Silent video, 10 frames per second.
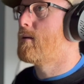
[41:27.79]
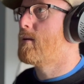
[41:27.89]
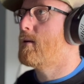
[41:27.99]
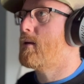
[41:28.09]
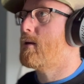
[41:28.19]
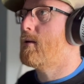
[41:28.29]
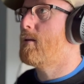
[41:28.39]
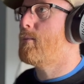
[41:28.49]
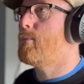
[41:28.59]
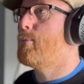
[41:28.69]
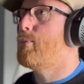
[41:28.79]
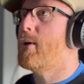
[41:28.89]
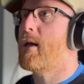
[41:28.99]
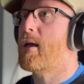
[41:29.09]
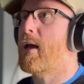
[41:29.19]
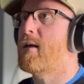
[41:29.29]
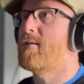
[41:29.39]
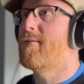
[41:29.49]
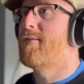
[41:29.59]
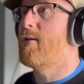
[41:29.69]
And it can be a case
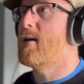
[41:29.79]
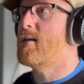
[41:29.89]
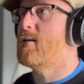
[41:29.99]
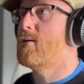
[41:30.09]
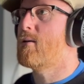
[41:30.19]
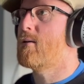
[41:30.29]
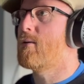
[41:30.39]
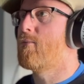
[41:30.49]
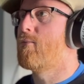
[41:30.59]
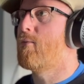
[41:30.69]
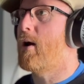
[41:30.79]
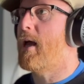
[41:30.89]
of finding just the right